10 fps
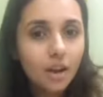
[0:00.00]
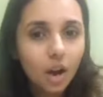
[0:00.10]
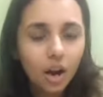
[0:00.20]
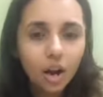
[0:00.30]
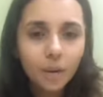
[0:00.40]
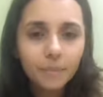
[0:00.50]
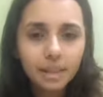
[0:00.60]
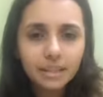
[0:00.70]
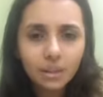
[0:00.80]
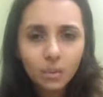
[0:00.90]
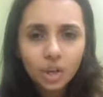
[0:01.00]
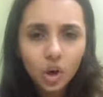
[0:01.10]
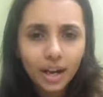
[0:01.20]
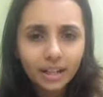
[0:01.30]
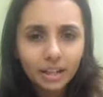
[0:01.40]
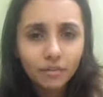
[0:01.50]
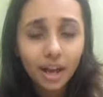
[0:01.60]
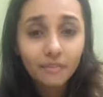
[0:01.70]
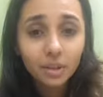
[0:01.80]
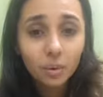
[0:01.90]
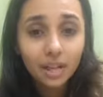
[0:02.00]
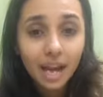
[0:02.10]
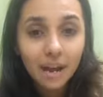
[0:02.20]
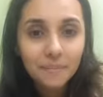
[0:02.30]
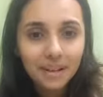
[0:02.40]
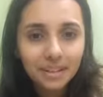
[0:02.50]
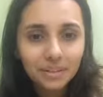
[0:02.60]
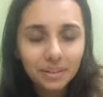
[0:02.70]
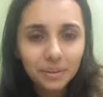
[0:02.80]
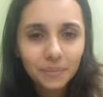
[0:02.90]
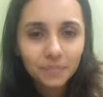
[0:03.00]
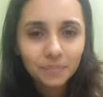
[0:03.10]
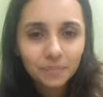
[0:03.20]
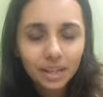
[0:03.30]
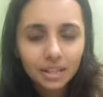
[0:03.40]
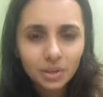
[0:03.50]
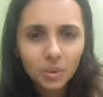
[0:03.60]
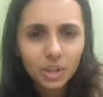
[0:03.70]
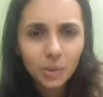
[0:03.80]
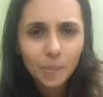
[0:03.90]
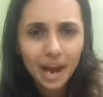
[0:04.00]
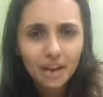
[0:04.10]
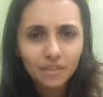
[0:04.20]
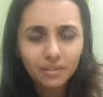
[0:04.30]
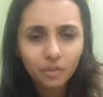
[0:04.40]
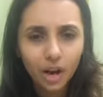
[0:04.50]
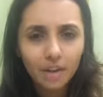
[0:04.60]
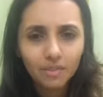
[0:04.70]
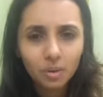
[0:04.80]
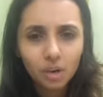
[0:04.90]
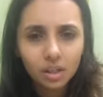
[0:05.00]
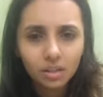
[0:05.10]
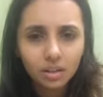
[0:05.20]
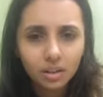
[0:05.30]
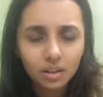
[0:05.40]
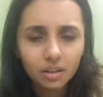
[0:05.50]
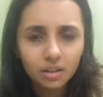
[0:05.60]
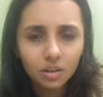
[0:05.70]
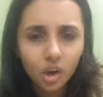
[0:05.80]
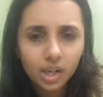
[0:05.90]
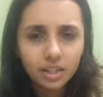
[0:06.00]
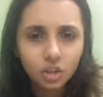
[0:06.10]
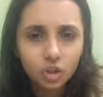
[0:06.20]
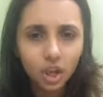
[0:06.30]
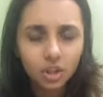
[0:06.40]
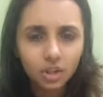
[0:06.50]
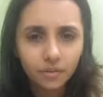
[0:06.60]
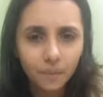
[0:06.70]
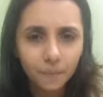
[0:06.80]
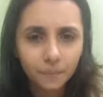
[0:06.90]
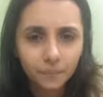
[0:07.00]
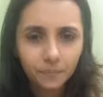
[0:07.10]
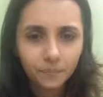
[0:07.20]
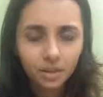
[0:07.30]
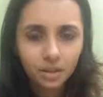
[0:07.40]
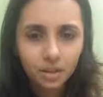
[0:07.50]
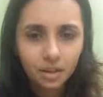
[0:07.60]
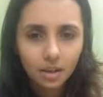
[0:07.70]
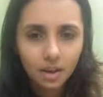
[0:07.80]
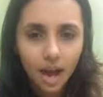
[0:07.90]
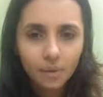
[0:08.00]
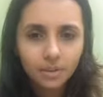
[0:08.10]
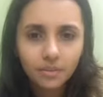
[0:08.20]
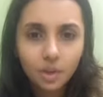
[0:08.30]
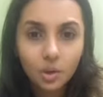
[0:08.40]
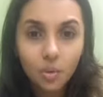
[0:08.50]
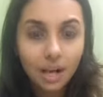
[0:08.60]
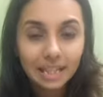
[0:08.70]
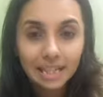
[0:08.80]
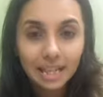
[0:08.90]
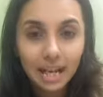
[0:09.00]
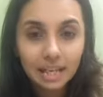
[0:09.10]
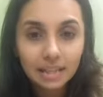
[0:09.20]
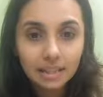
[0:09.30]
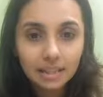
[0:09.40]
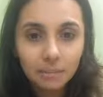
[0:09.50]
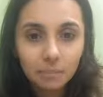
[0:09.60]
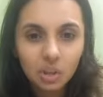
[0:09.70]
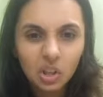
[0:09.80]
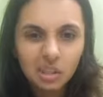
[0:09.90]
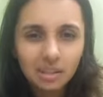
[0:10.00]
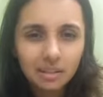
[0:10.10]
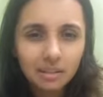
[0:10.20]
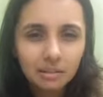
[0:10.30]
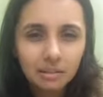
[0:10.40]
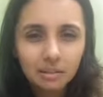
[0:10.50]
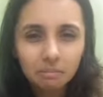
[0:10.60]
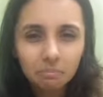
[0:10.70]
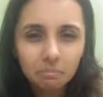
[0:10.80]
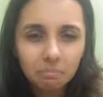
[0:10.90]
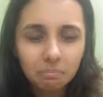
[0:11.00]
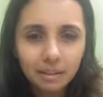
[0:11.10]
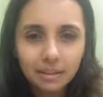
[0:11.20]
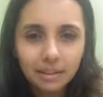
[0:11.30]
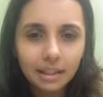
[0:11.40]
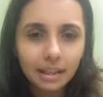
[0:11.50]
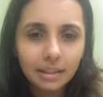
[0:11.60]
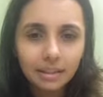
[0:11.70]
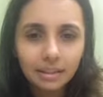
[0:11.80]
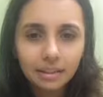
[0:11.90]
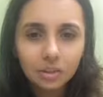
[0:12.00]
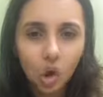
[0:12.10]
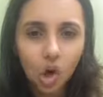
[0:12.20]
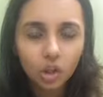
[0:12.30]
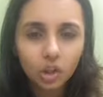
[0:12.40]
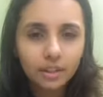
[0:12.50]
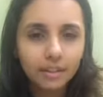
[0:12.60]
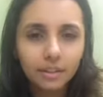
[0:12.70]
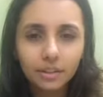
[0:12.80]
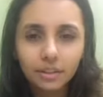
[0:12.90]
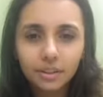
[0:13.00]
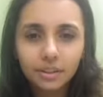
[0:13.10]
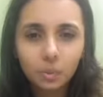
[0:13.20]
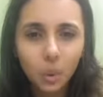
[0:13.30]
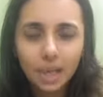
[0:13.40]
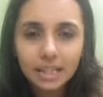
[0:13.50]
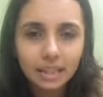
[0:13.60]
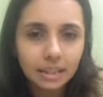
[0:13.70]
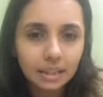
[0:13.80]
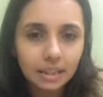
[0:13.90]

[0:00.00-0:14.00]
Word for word: uh, is the video unclear for everyone? Hi, Mahendra. Is the video bad with for everyone? Uh, or is it just Shiva? How's the video quality, guys? Is it blur? Is it pixelated? Not clear? What is it?